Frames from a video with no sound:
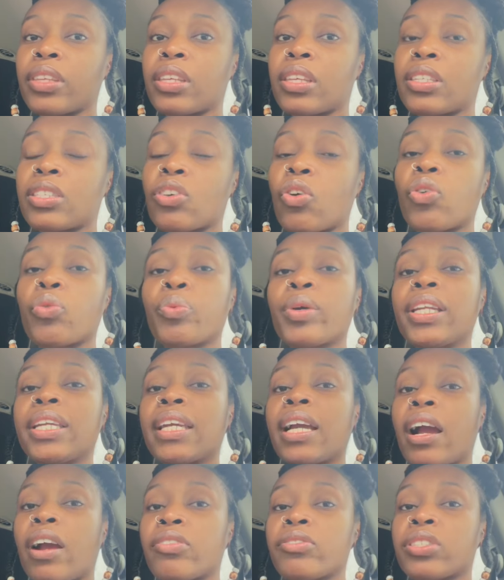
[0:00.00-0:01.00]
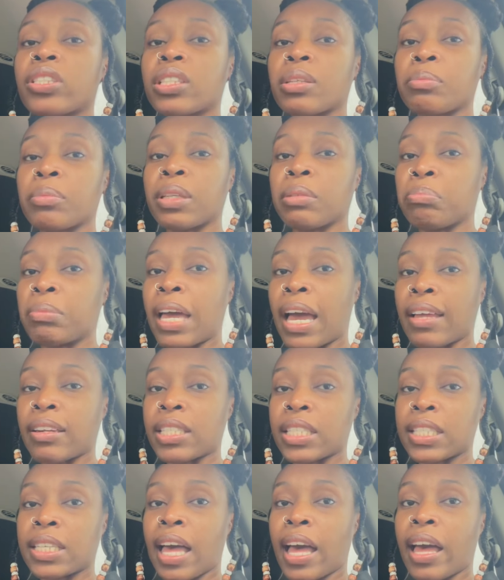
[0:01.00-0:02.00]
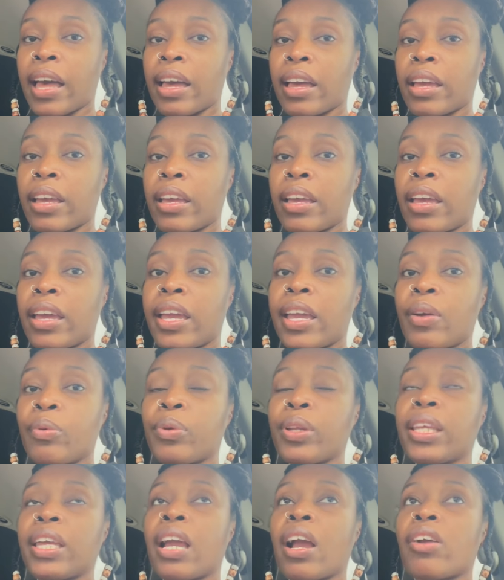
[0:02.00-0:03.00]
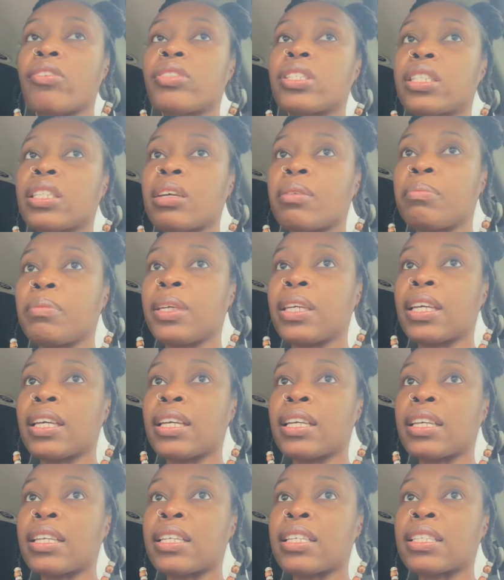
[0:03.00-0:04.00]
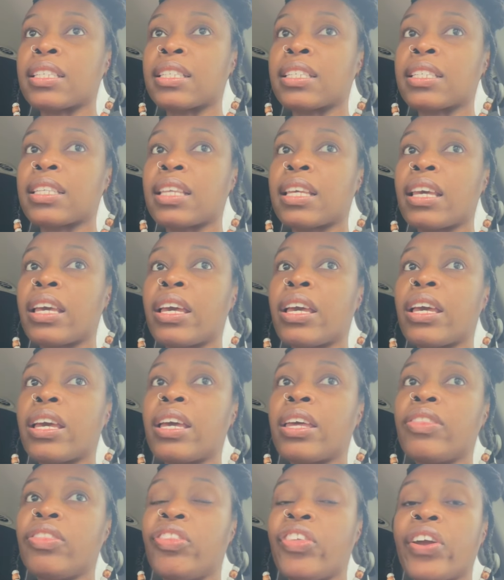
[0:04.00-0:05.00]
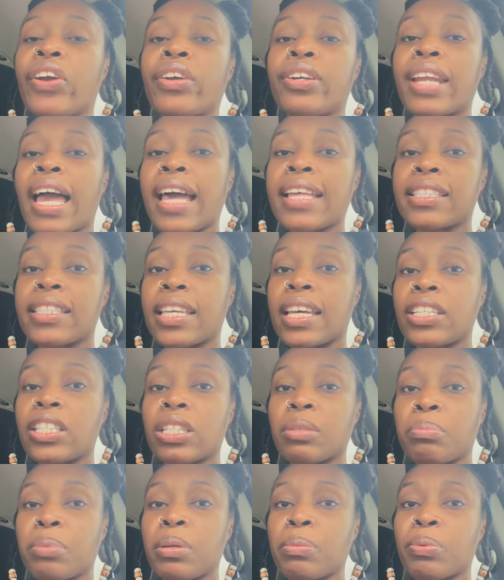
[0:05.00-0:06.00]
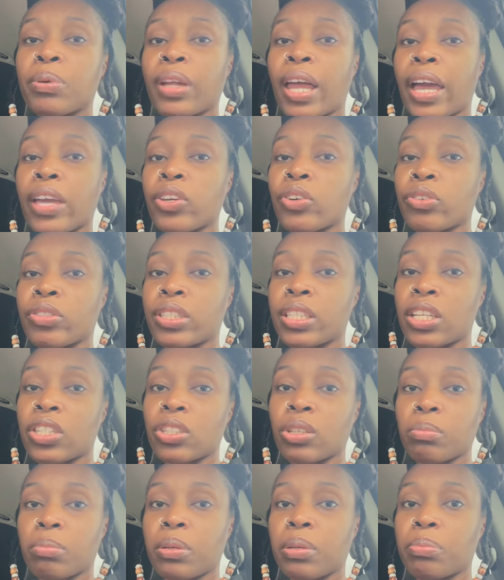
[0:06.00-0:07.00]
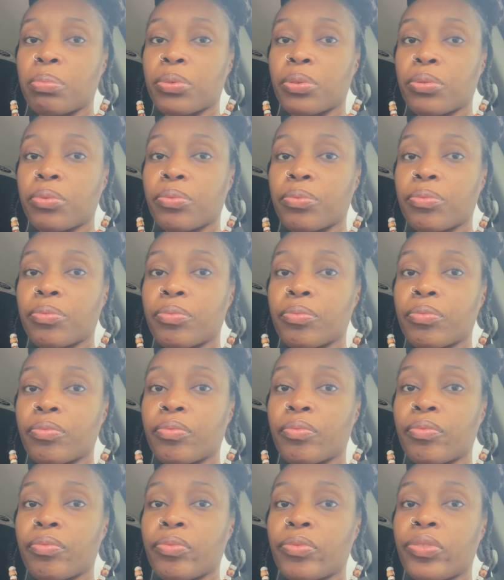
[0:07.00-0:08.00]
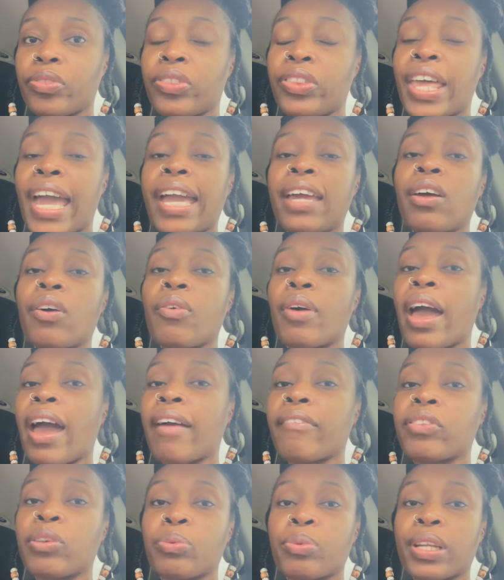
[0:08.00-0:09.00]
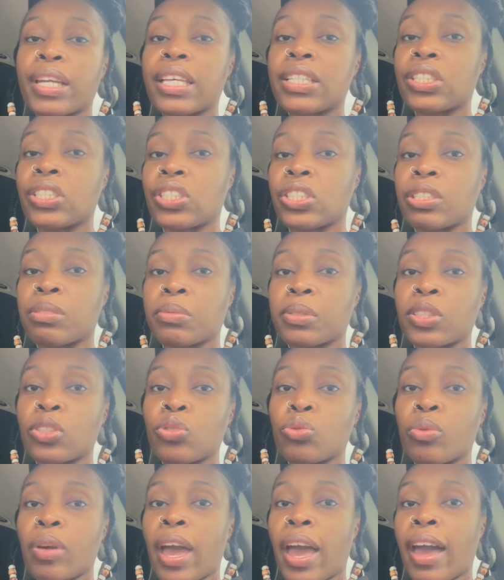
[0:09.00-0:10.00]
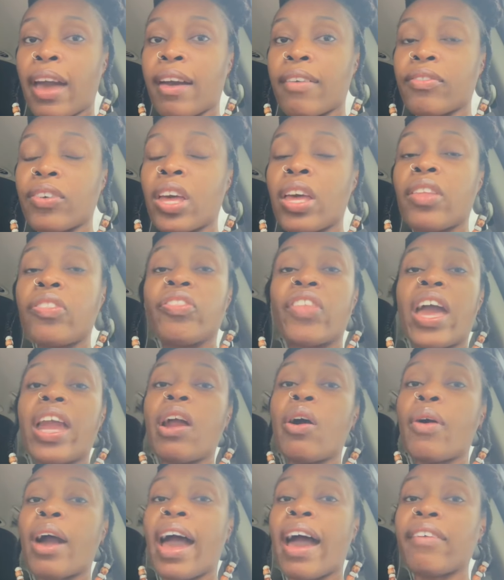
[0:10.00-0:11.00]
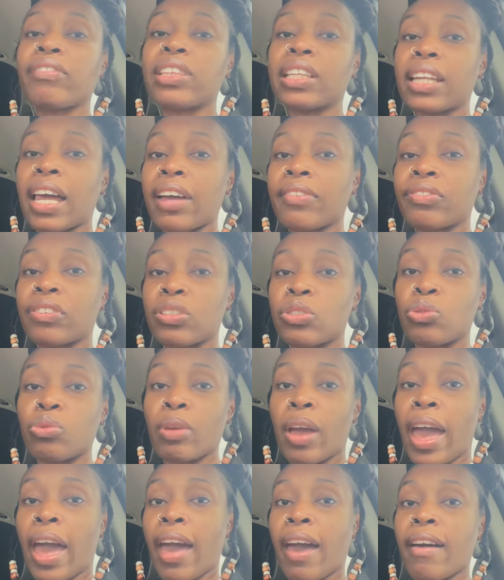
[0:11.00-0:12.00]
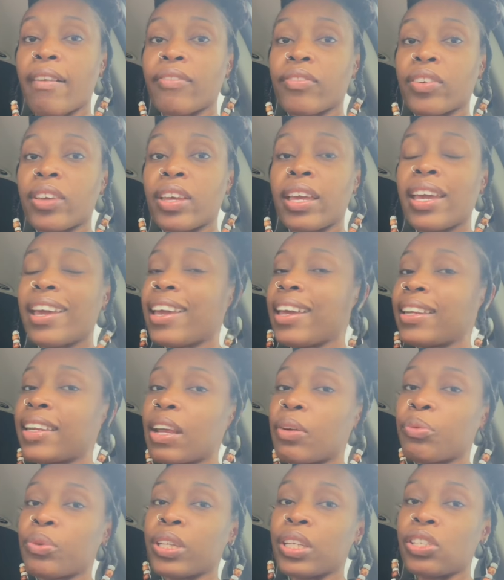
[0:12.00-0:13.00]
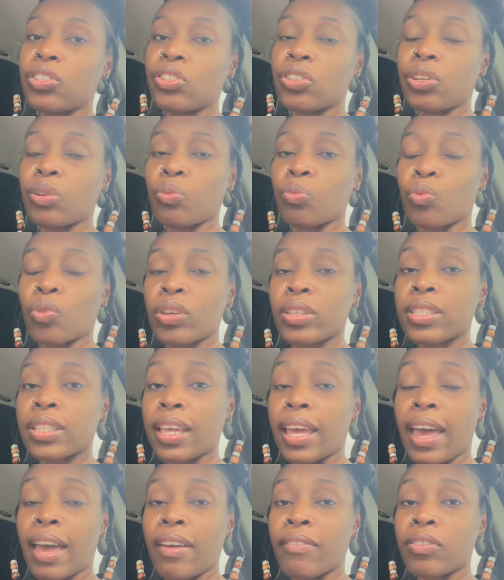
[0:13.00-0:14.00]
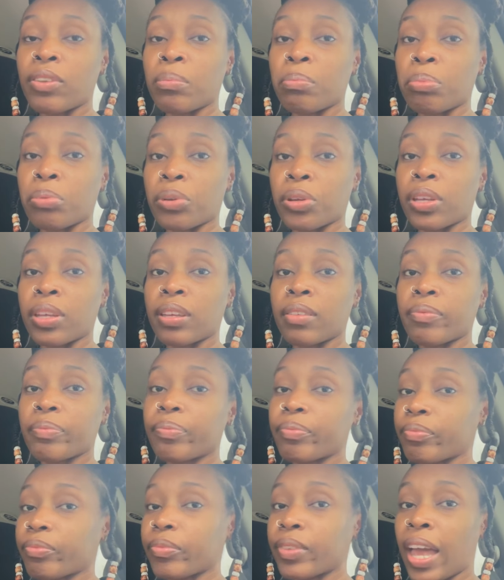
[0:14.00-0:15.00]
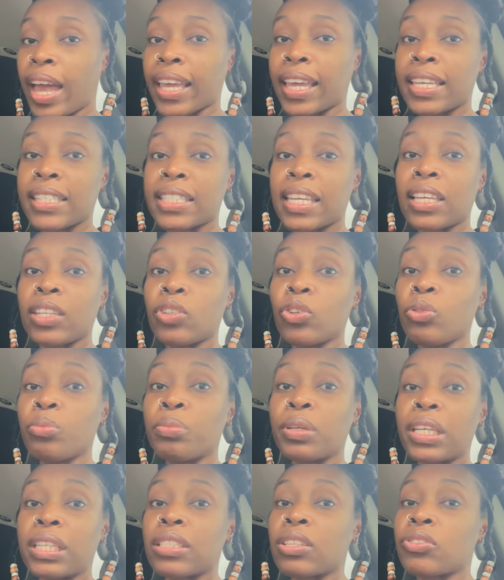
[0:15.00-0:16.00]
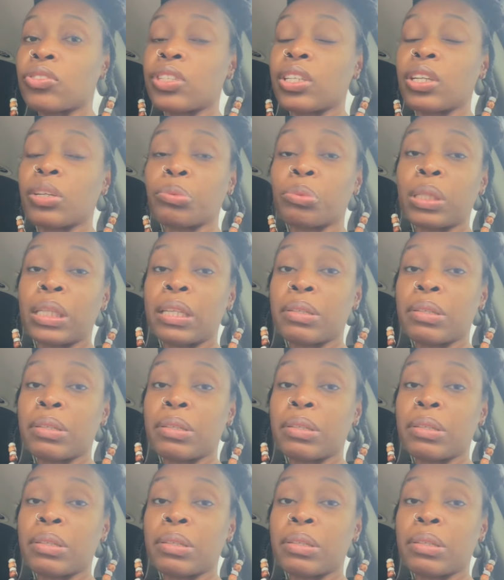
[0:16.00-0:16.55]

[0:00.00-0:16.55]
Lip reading: So it really hurts them deep down inside. It really hurts them because they're not touching people like you're touching people. They don't have the relationships that you have. They don't have the life that you have. And they really shouldn't want to have it, but I guess they do because they're secretly